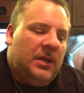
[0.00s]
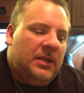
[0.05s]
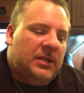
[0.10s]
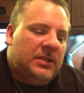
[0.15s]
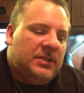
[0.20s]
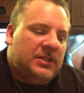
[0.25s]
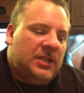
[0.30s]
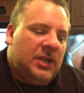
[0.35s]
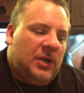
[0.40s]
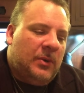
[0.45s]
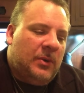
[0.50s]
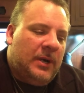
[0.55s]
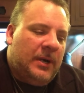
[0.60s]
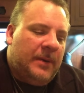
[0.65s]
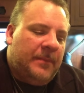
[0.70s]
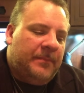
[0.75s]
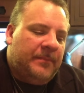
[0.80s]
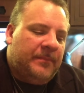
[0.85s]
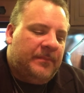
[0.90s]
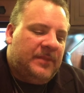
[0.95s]

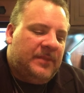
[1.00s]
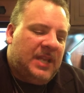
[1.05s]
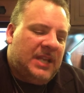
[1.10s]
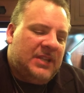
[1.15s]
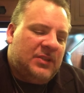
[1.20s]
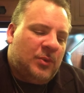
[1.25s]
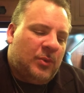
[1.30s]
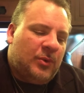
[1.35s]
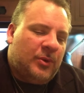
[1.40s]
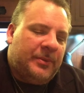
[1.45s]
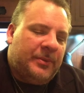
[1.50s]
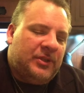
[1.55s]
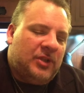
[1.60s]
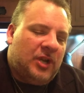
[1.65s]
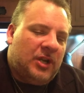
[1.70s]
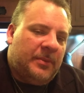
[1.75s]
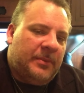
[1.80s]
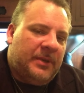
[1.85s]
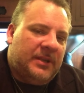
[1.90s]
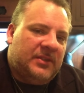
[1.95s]
So that's what we're going to be
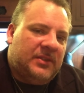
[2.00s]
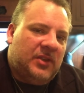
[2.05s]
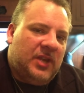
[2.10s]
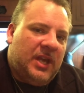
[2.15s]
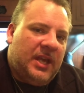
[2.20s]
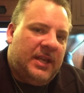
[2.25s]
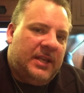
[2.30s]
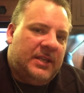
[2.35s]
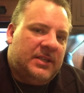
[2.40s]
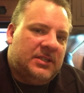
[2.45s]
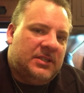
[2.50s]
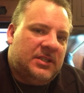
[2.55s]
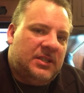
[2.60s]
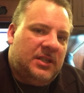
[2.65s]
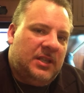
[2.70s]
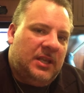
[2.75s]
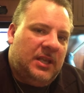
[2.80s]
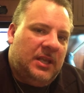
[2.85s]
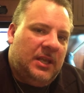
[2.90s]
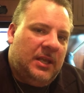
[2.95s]
talking about today is
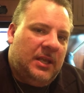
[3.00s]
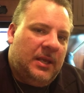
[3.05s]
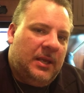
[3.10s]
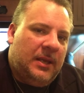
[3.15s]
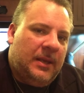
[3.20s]
the